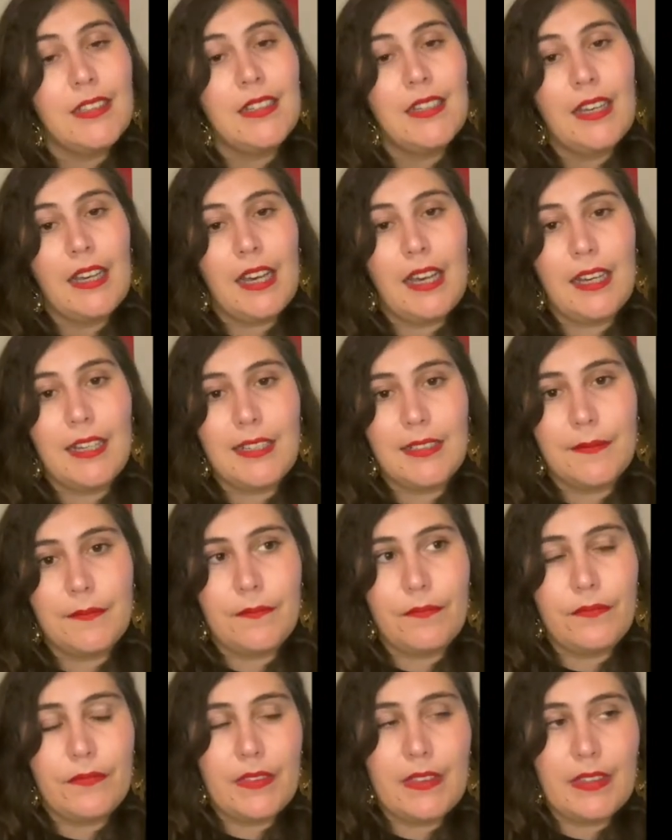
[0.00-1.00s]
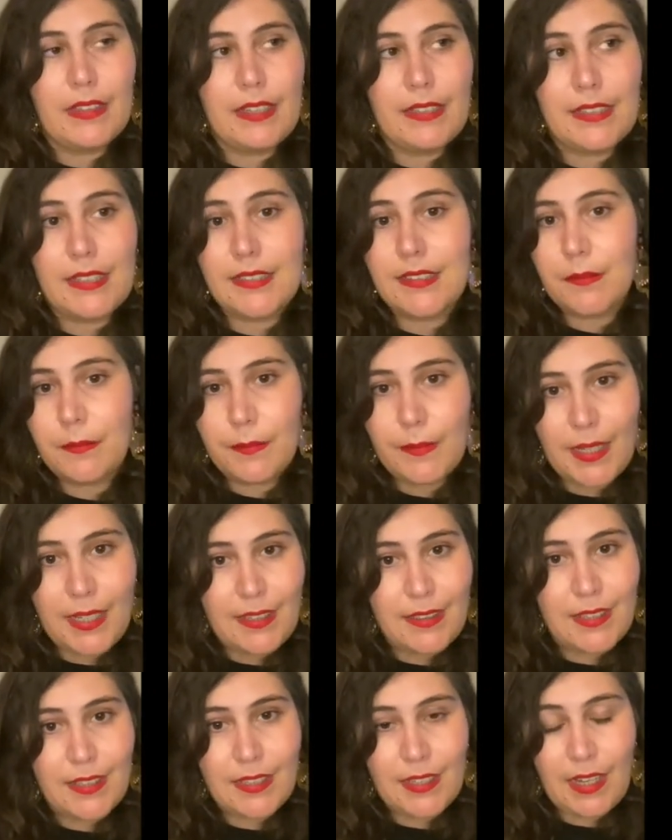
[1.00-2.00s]
That doesn't mean
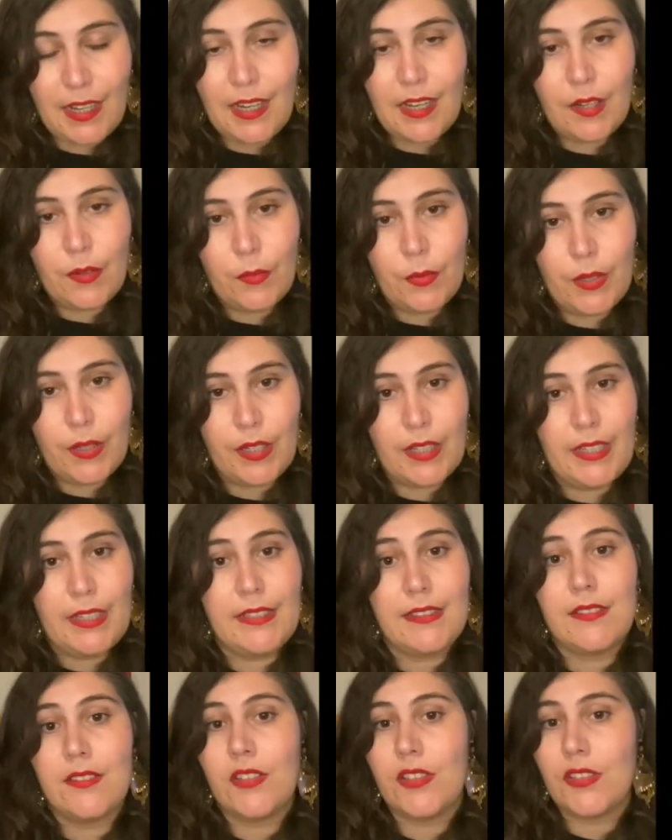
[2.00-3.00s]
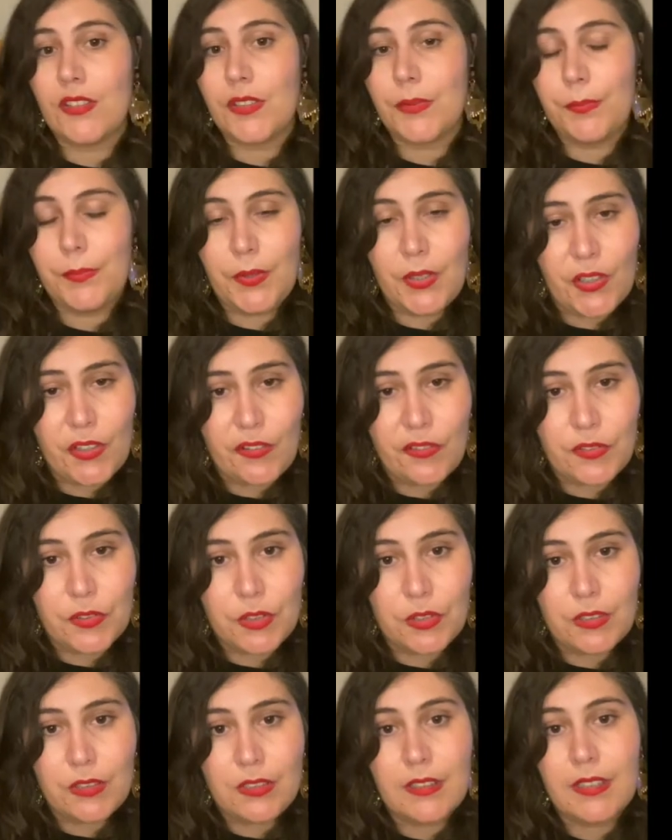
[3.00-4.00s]
that the artwork is not
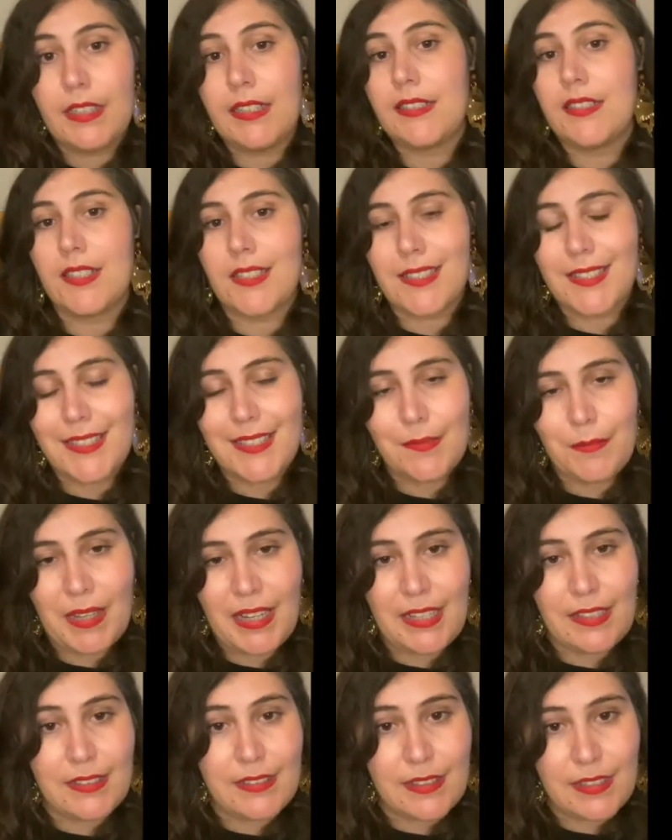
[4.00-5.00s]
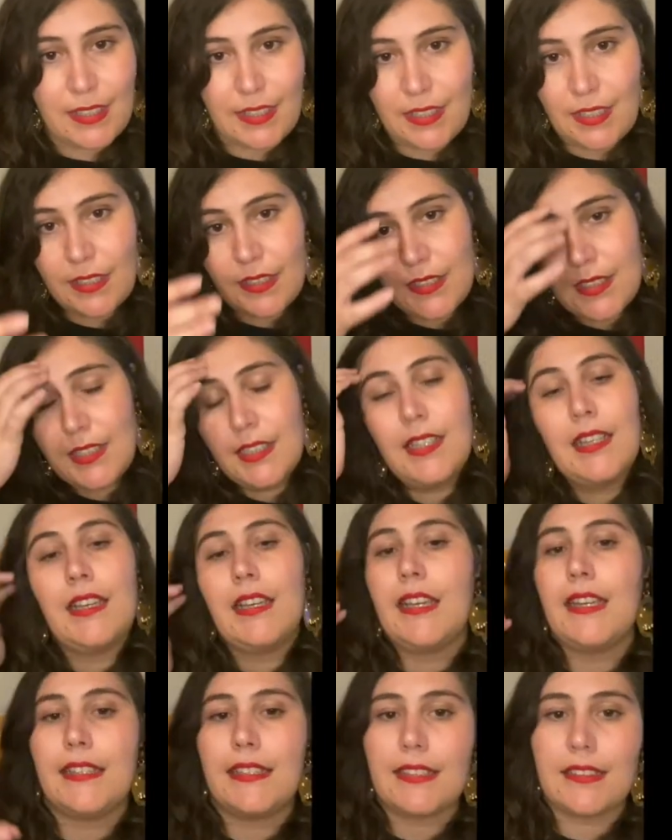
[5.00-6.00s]
beautiful, it just means that
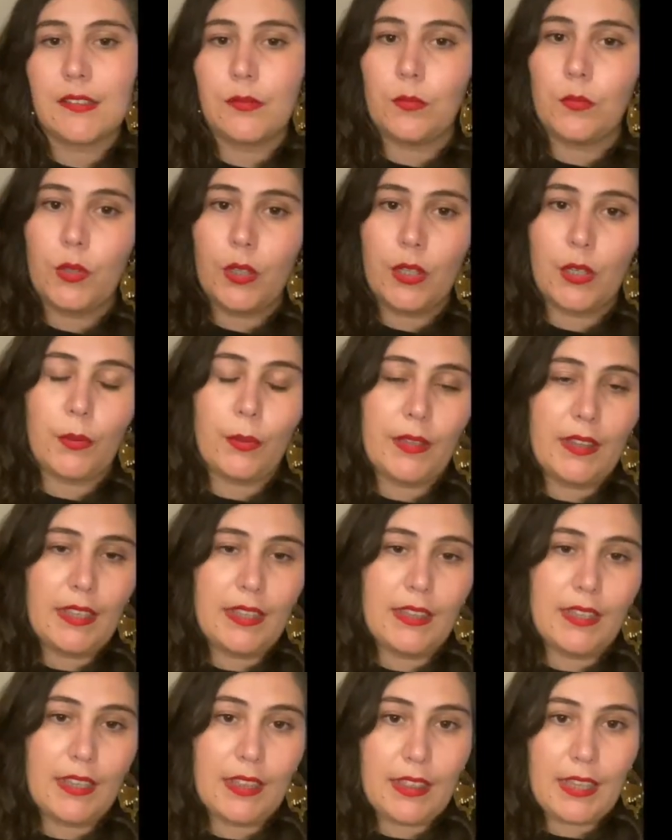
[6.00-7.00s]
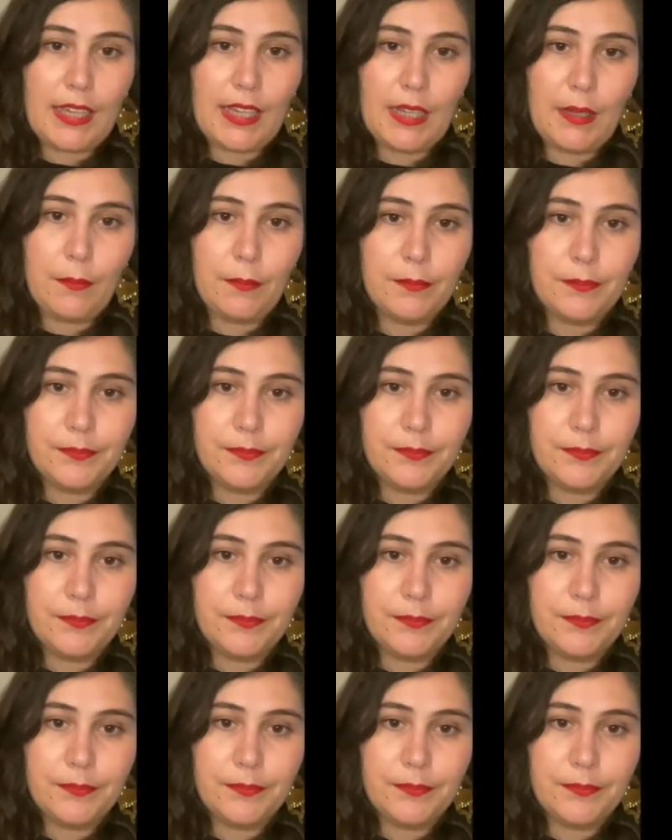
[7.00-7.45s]
it doesn't work within the theme.